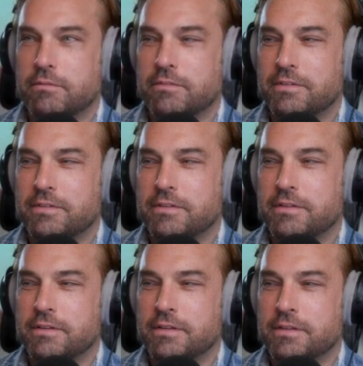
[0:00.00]

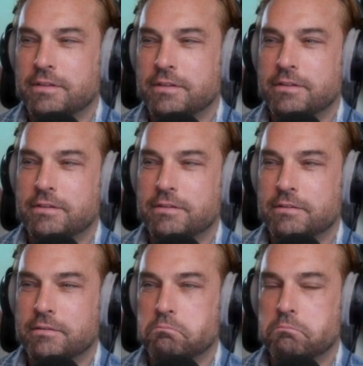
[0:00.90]

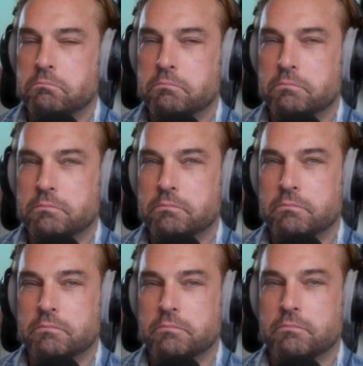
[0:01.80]

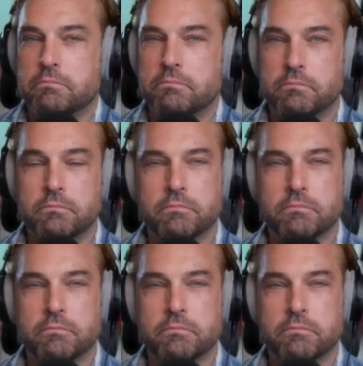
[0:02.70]
(silent)